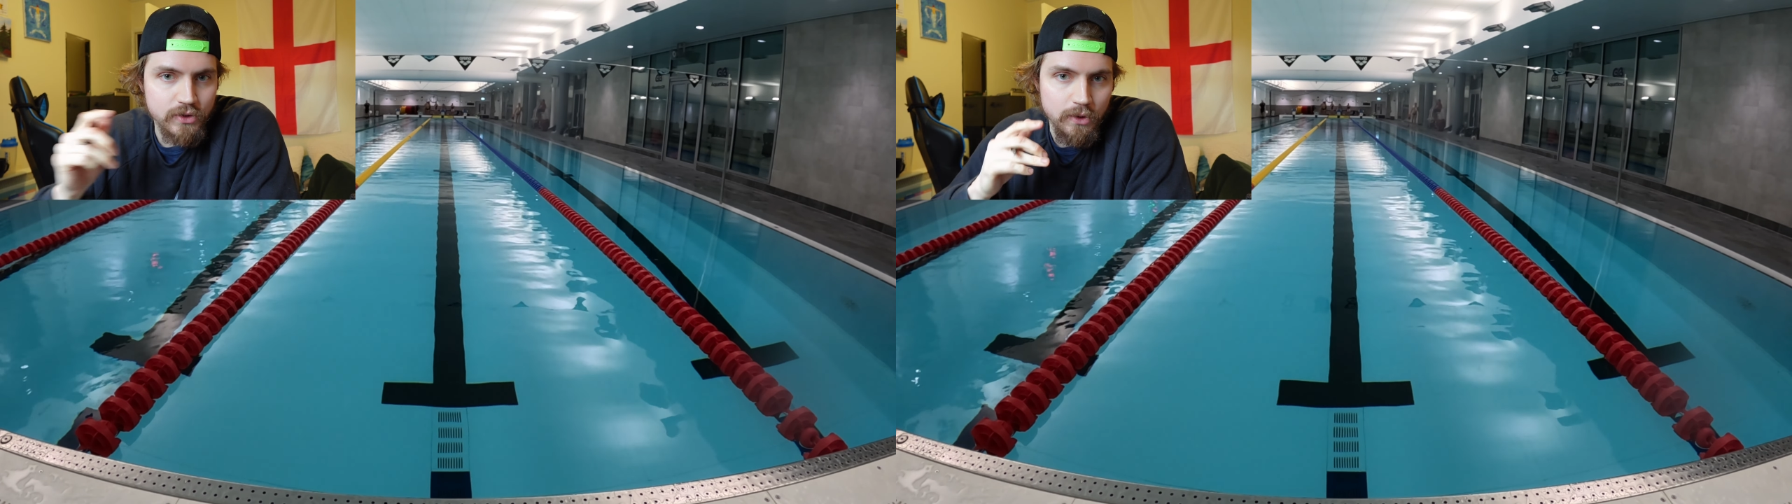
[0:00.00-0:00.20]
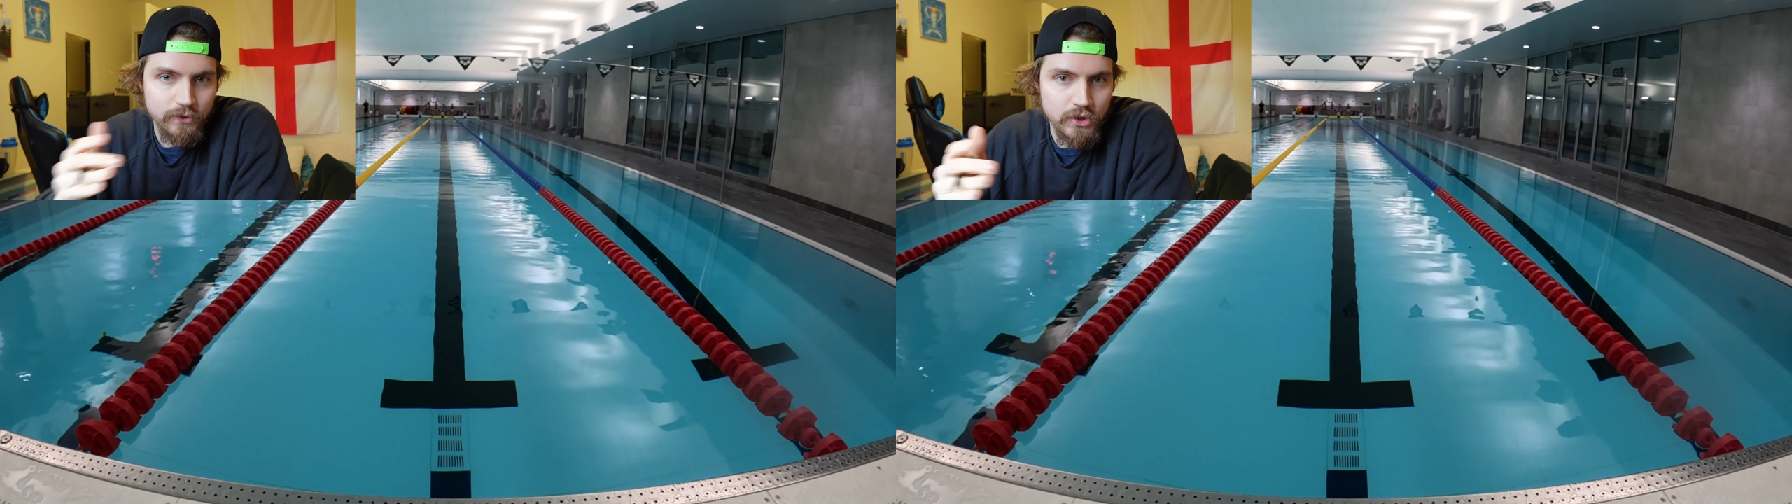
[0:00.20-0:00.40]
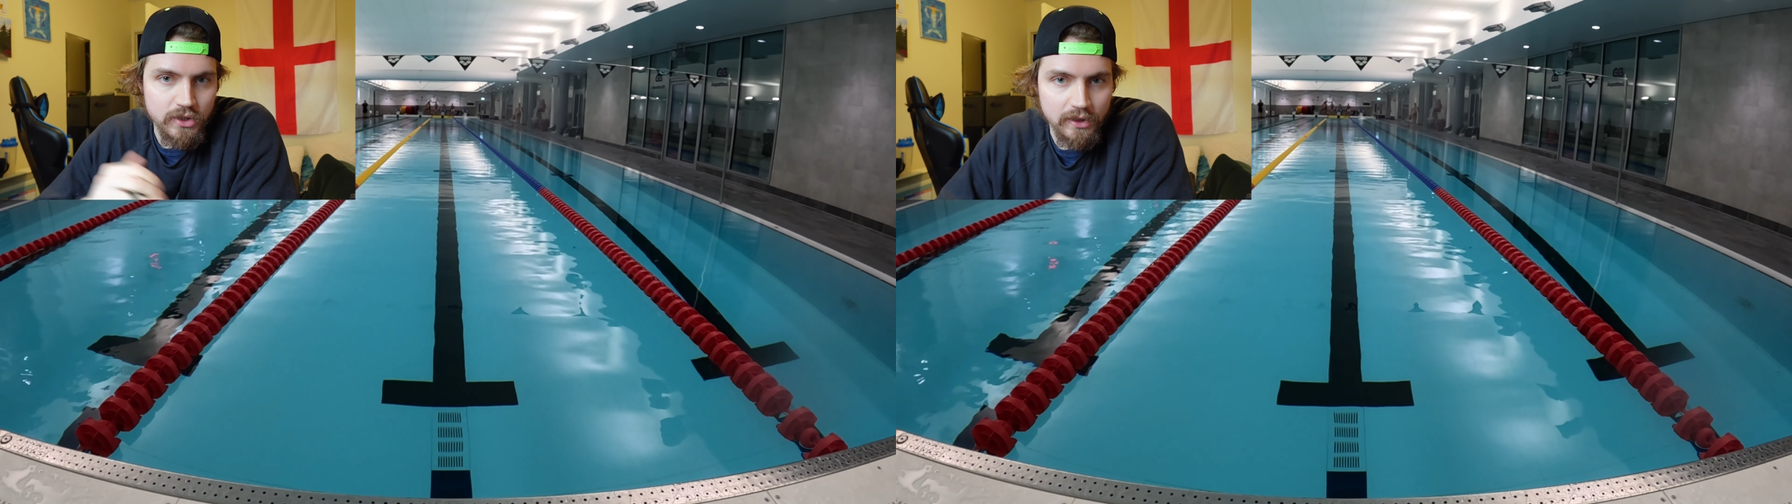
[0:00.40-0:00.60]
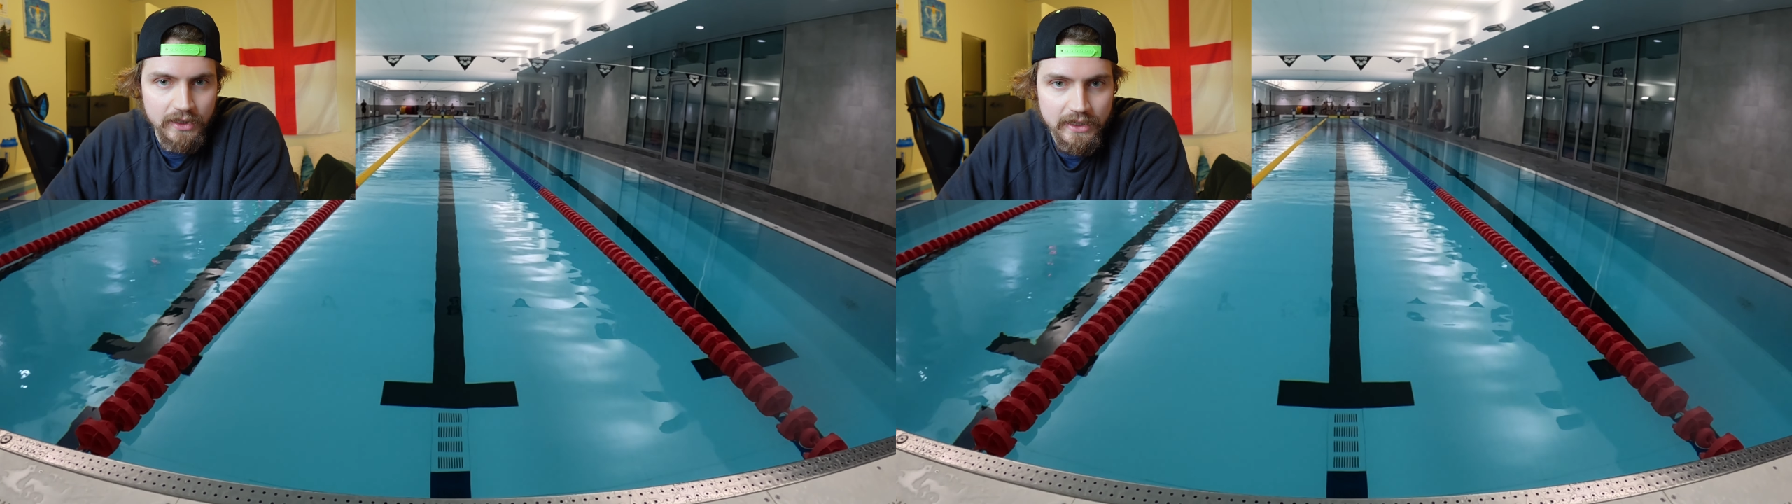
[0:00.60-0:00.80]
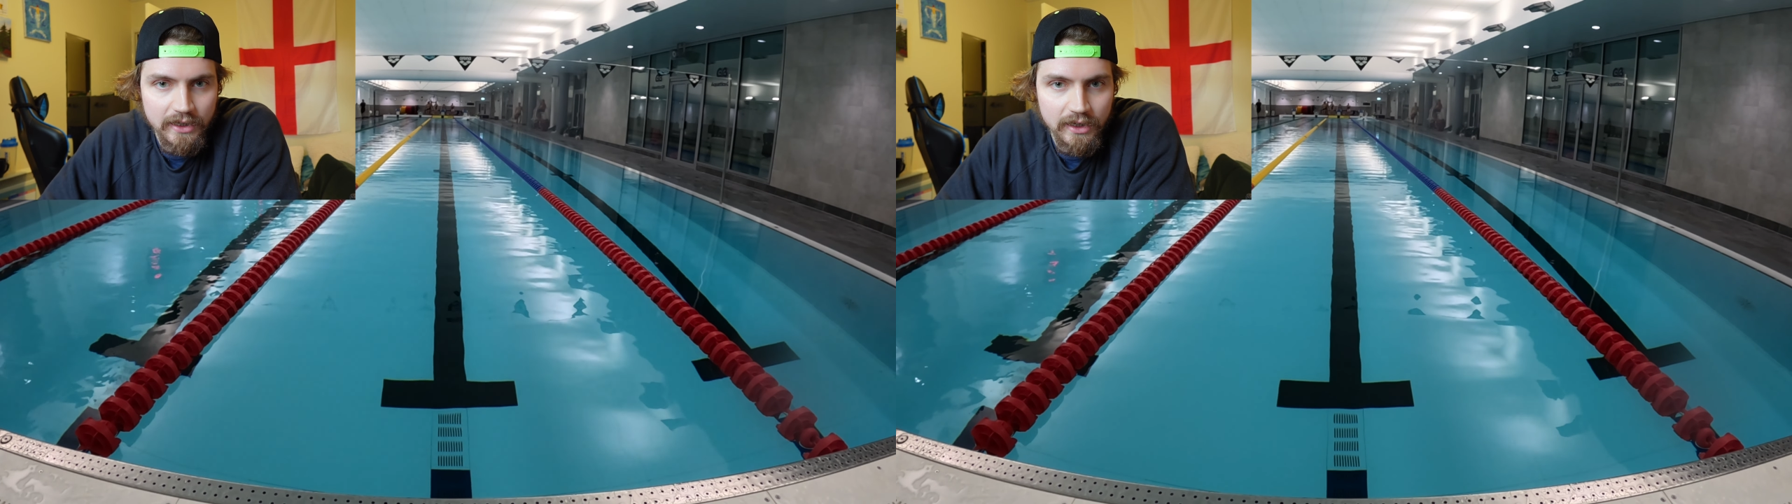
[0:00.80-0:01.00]
so we've just got
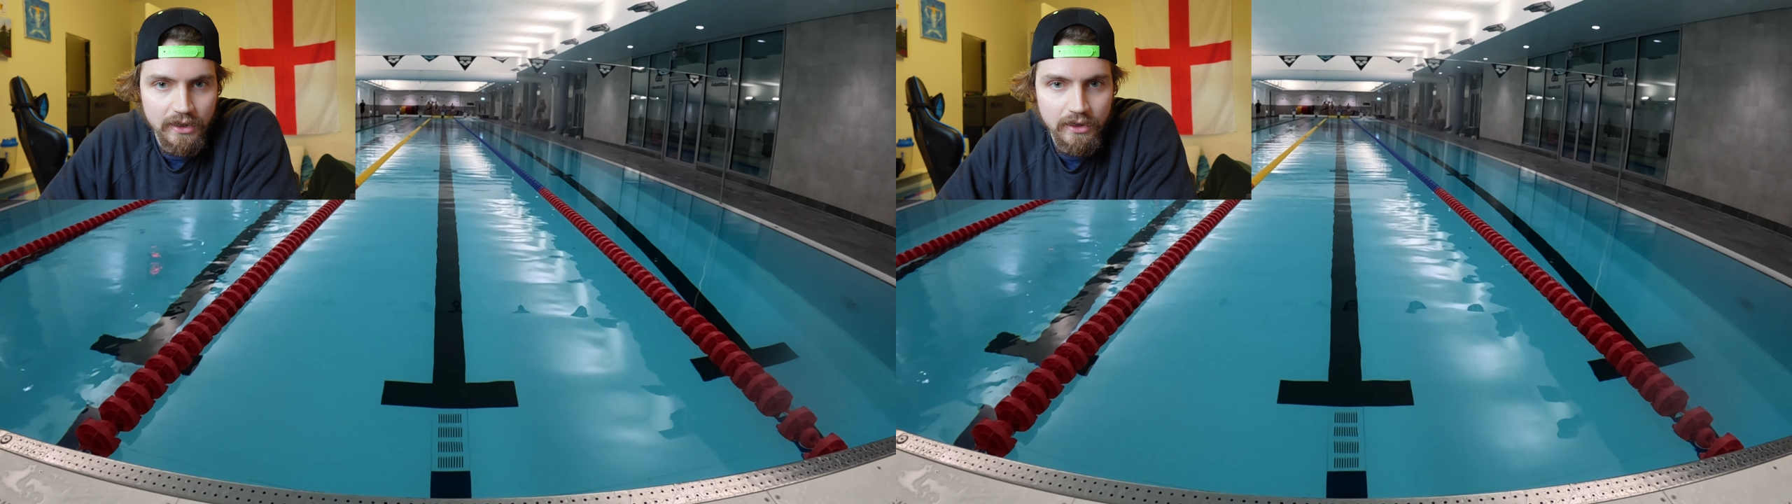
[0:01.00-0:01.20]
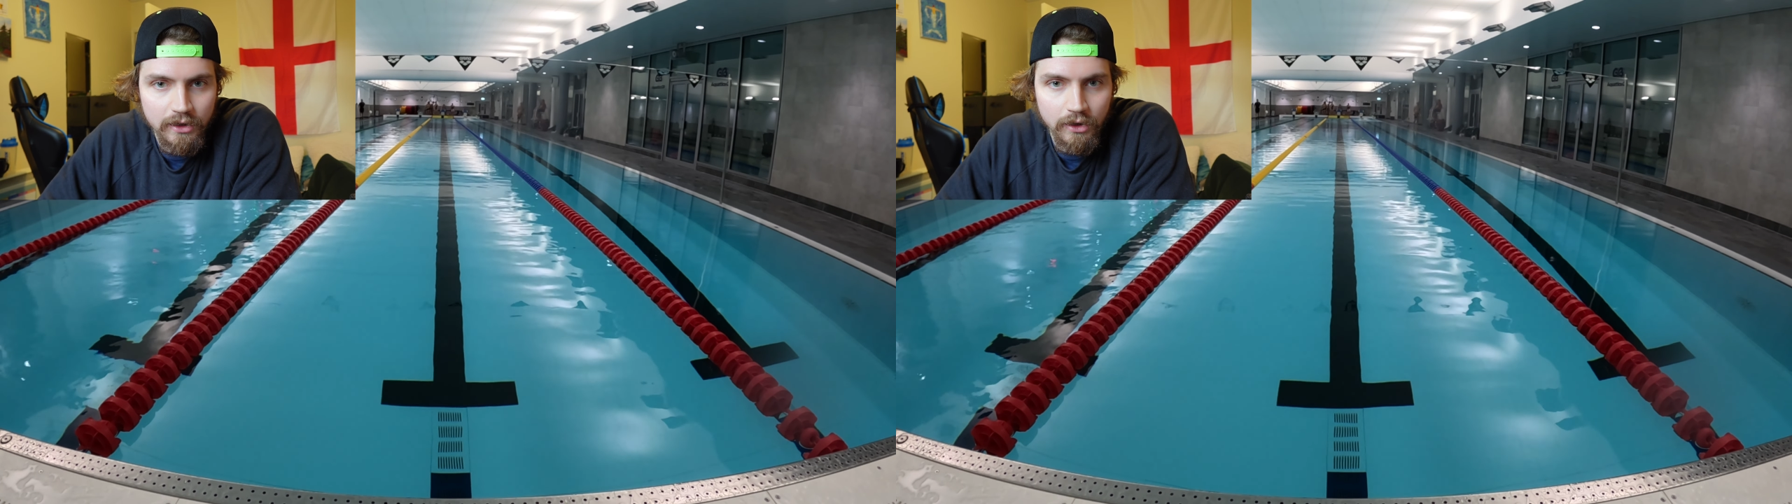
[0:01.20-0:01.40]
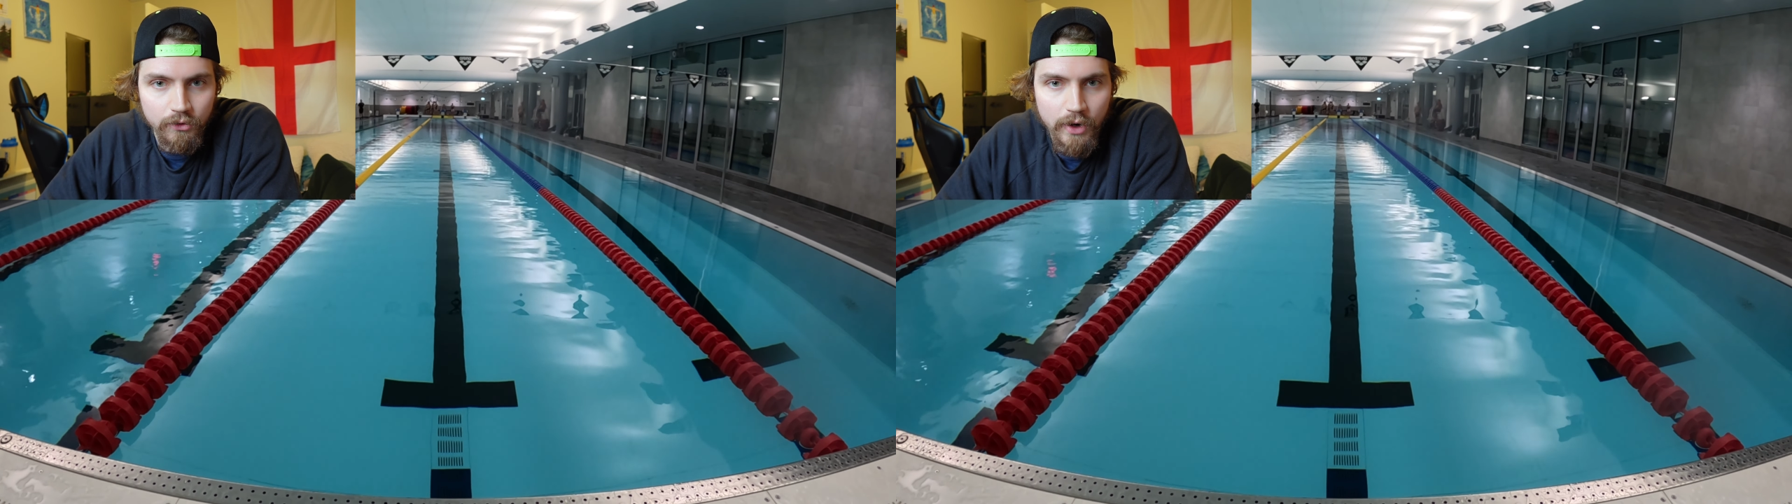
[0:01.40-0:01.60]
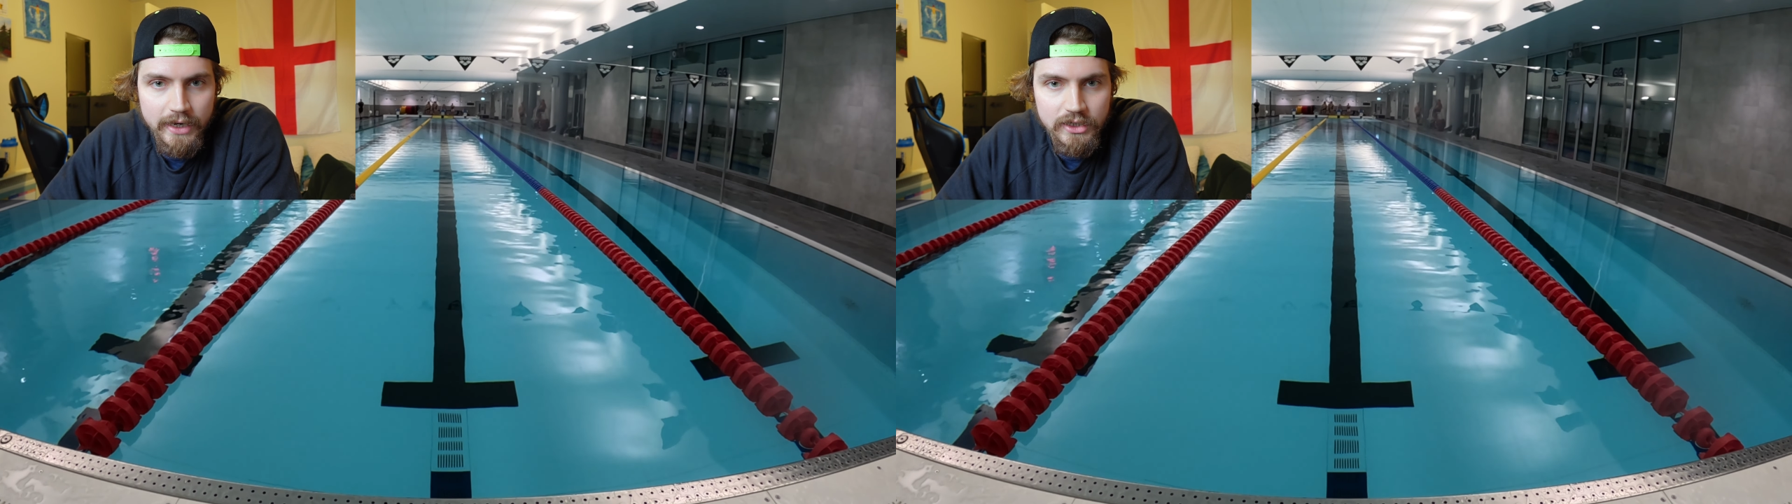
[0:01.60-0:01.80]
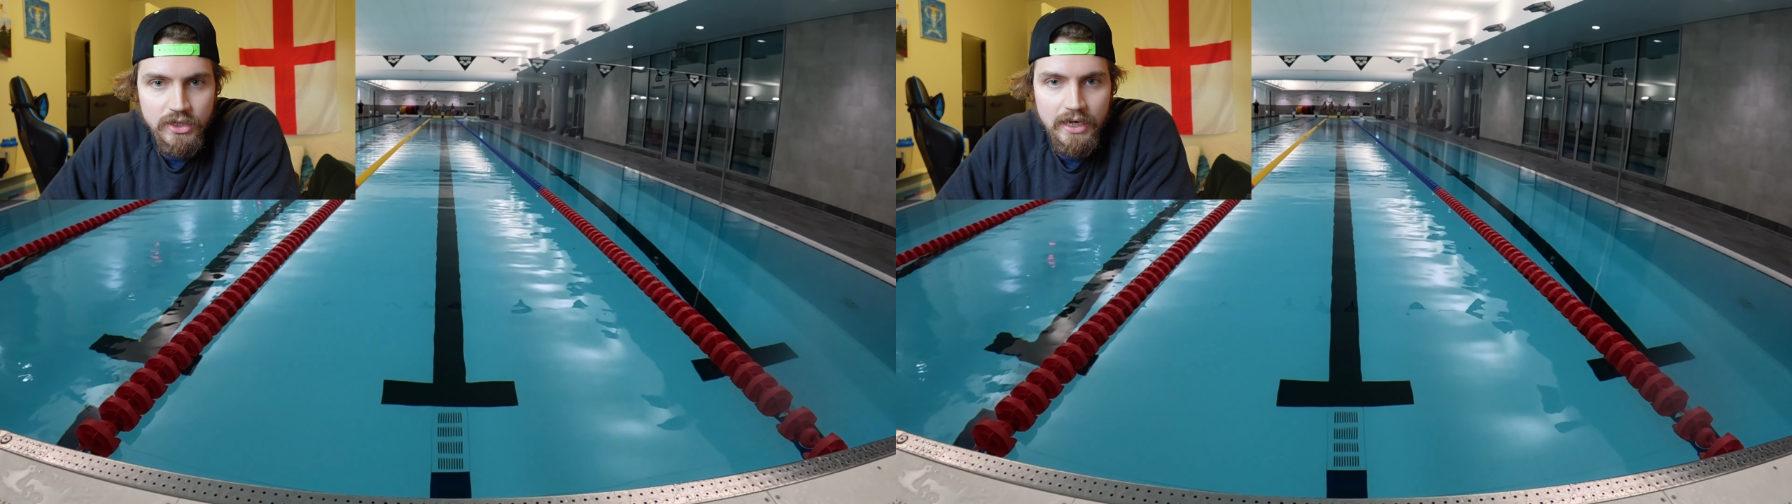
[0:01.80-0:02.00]
the long
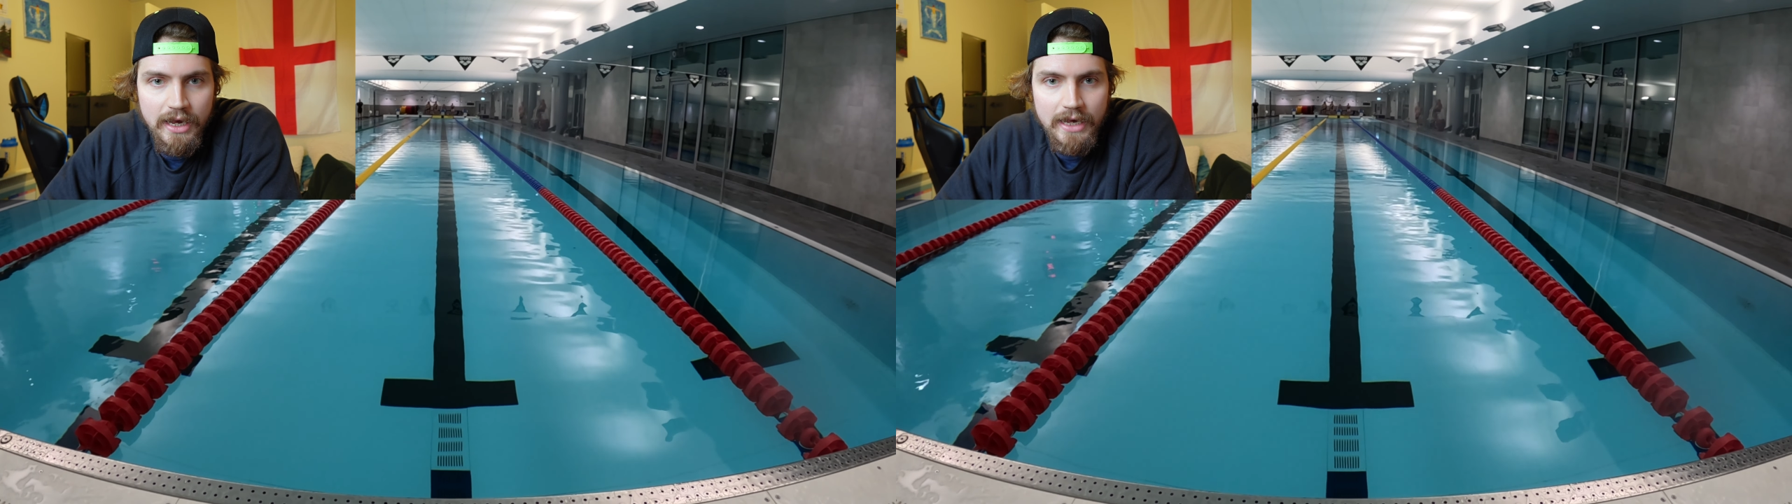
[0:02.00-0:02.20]
range